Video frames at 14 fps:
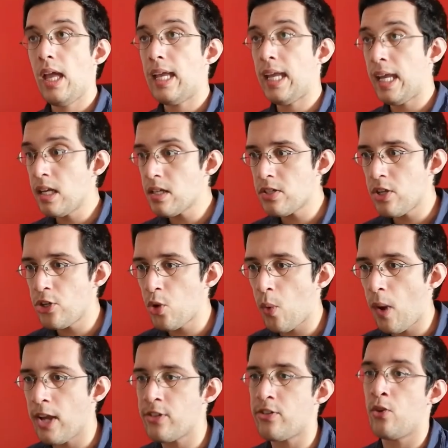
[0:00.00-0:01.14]
In a
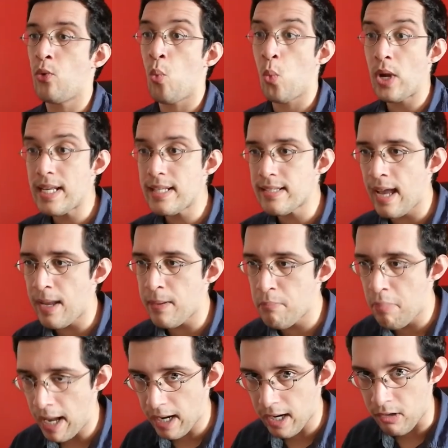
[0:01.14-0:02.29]
situation with a
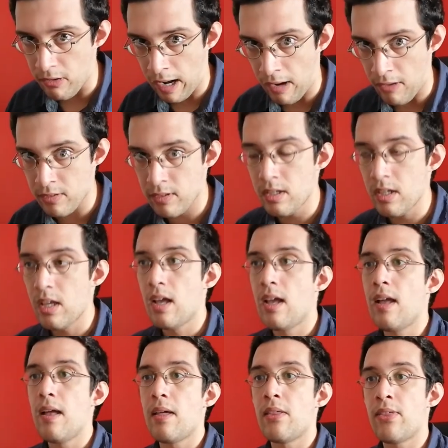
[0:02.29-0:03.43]
background
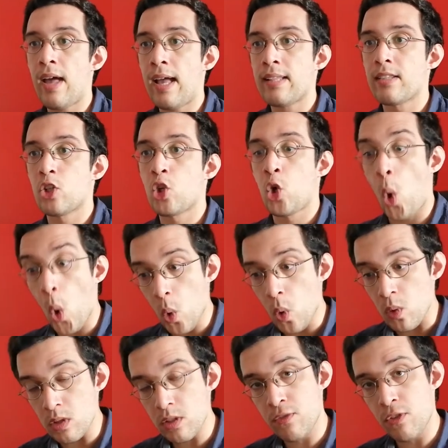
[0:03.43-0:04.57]
that
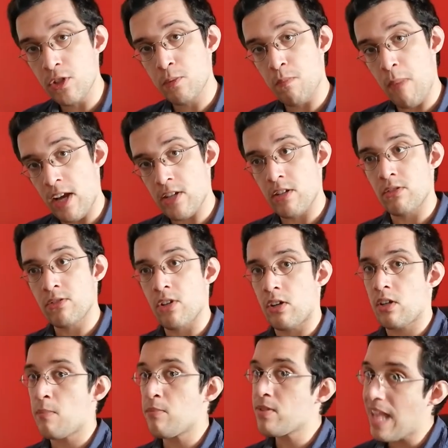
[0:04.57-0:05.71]
calls for special
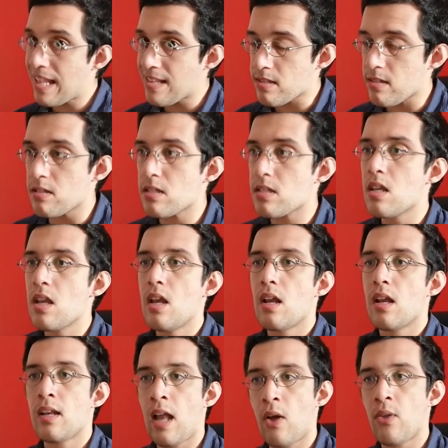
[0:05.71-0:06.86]
circumstances.
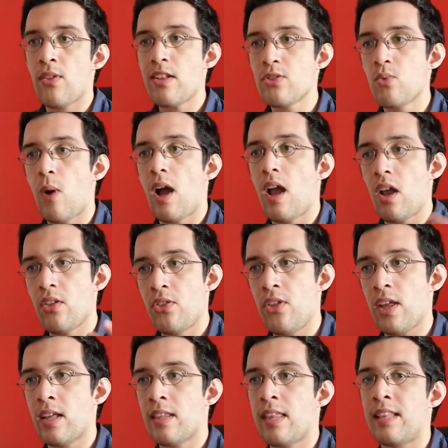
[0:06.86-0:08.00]
Now, that's why I
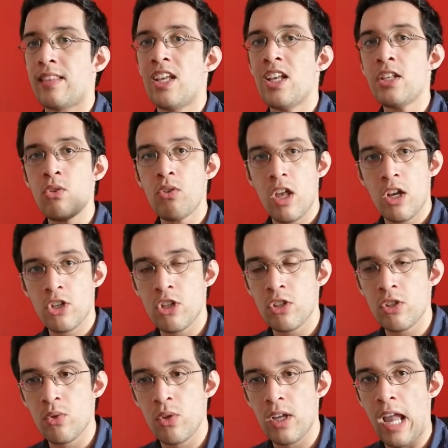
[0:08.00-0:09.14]
think that the introduction
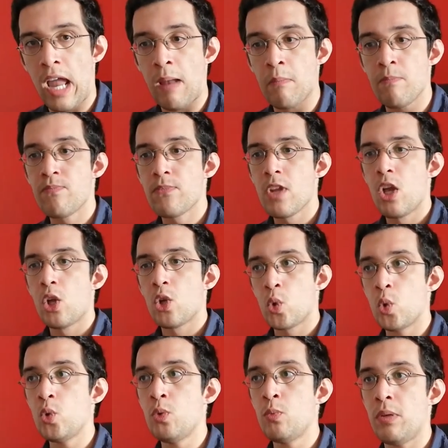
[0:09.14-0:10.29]
to the game
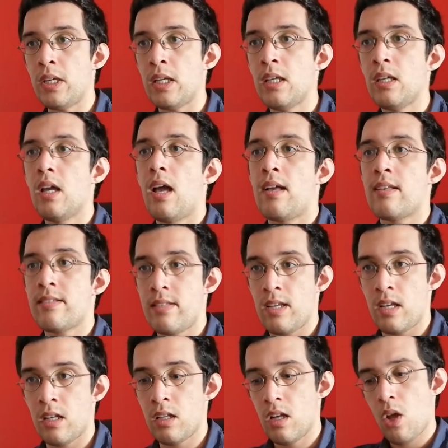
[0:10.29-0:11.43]
could be a
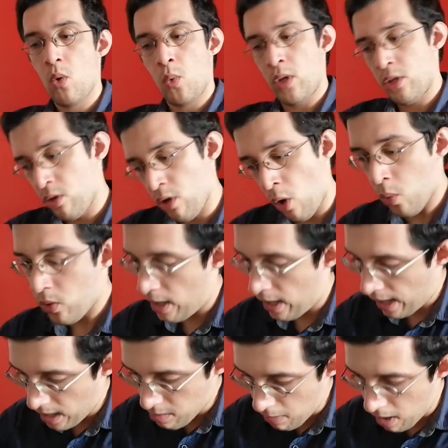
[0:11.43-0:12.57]
scene with, you know, the
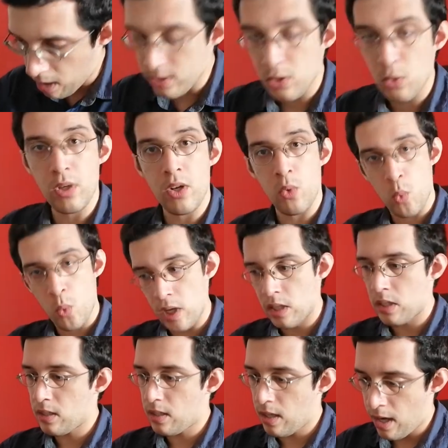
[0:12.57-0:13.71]
headmaster with a
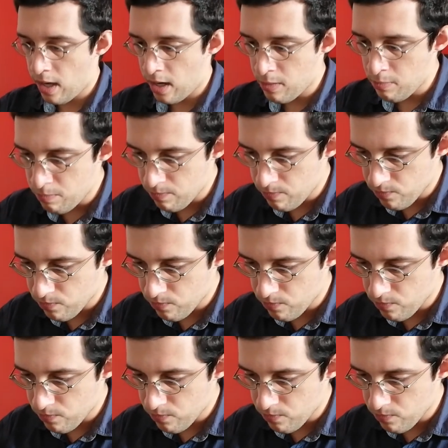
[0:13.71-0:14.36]
quill and,